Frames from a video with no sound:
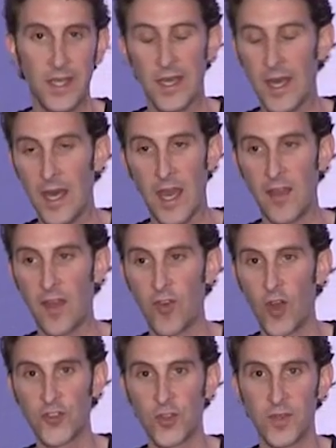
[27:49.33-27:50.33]
I've
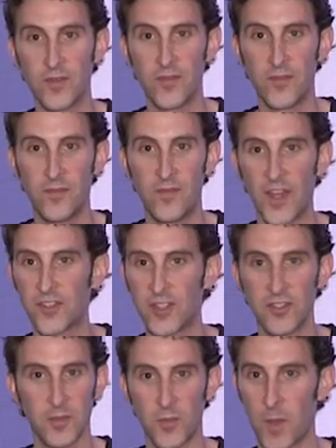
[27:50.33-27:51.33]
also invested
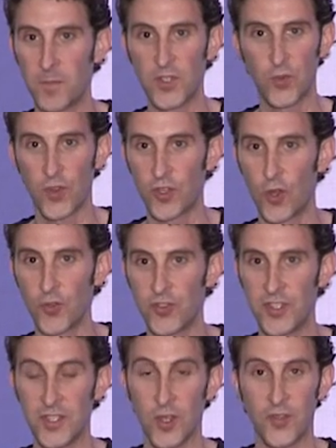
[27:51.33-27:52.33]
in some companies where the
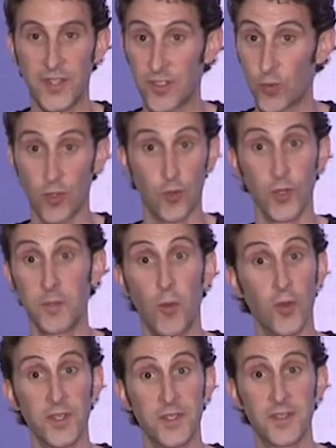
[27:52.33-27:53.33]
co-CEO thing has worked really
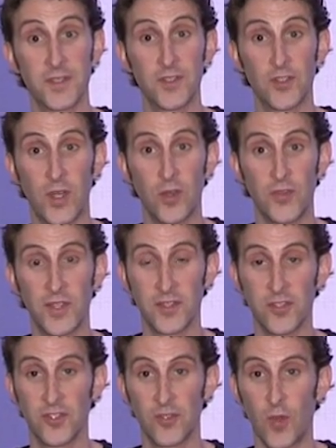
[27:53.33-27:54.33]
poorly, so I don't think
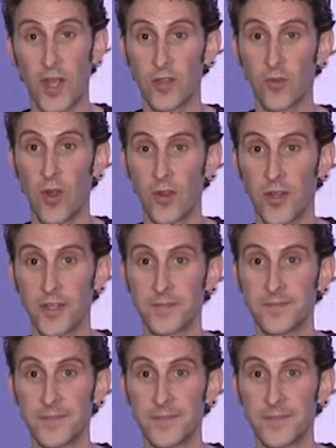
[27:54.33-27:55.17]
there's a right or wrong on it.